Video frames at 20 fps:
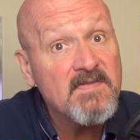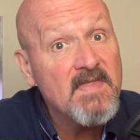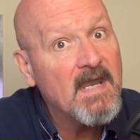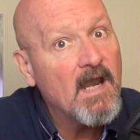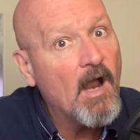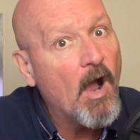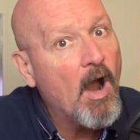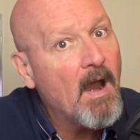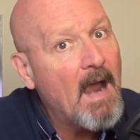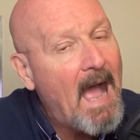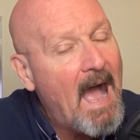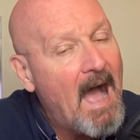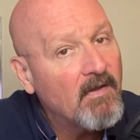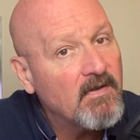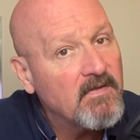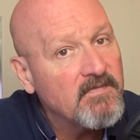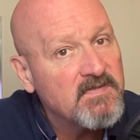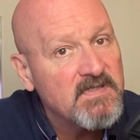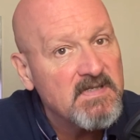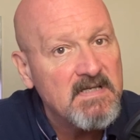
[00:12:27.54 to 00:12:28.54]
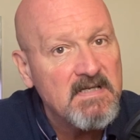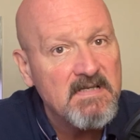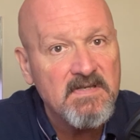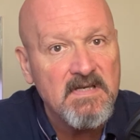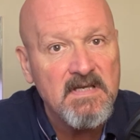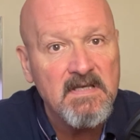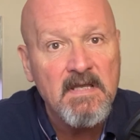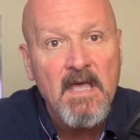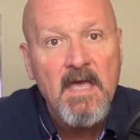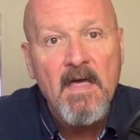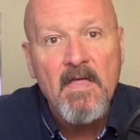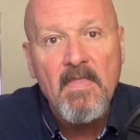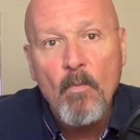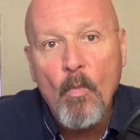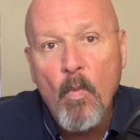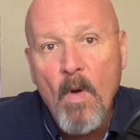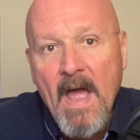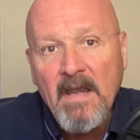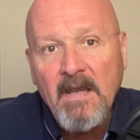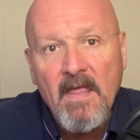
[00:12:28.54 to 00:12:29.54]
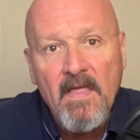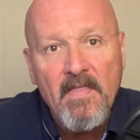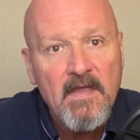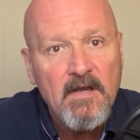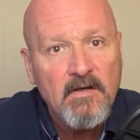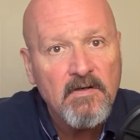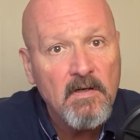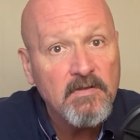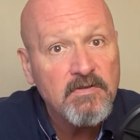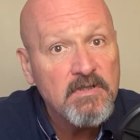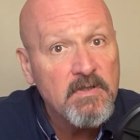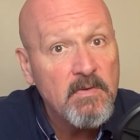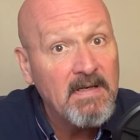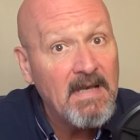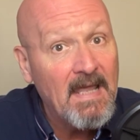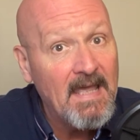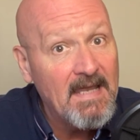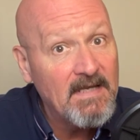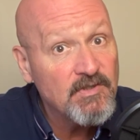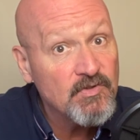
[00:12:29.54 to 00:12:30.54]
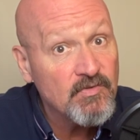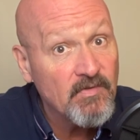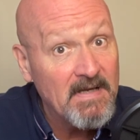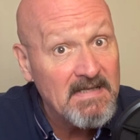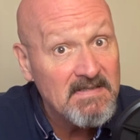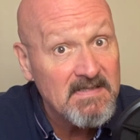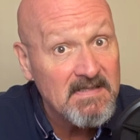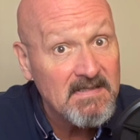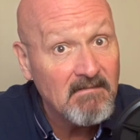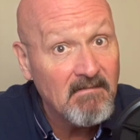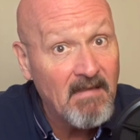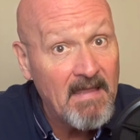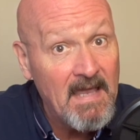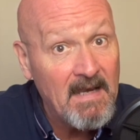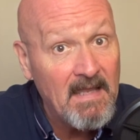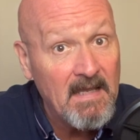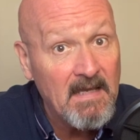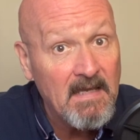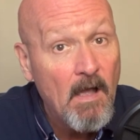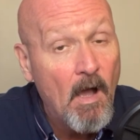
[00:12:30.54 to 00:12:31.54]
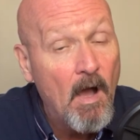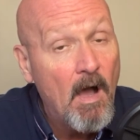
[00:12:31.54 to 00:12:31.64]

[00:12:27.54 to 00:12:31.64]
that are out of season when they're doing a transatlantic